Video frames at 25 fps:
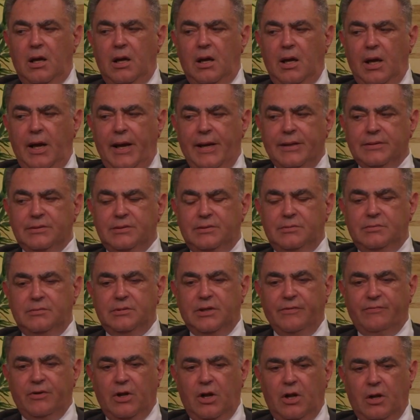had
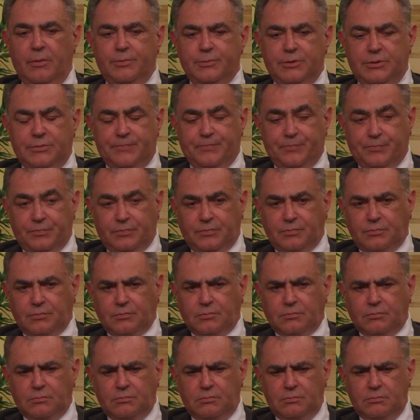developed
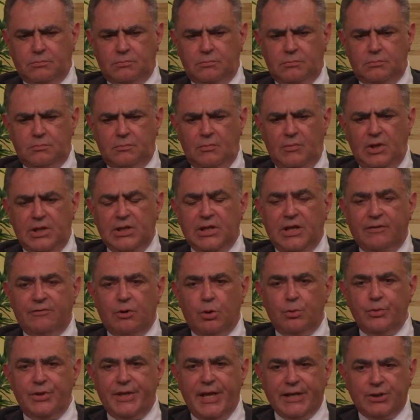their
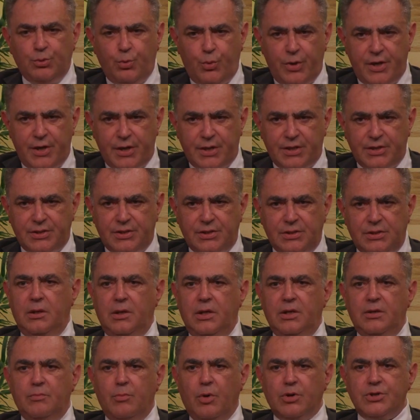own networks
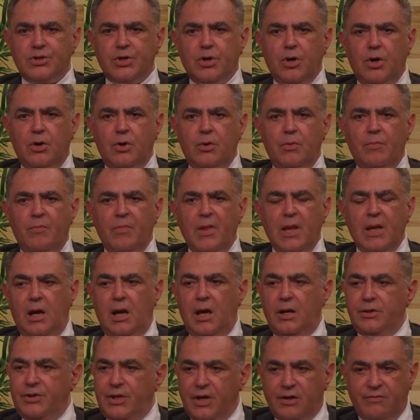in Moscow
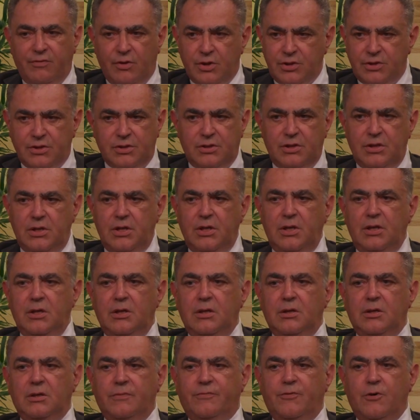and across
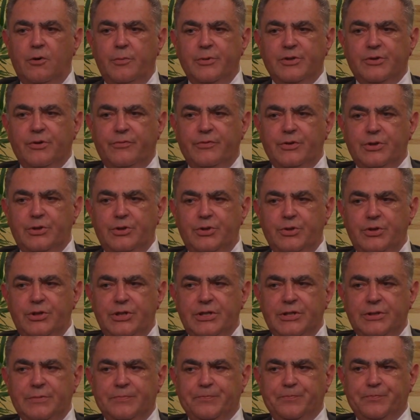the former Soviet
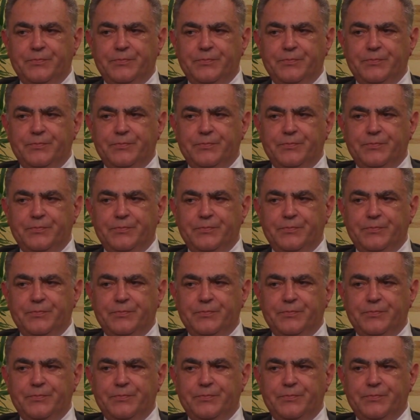Union.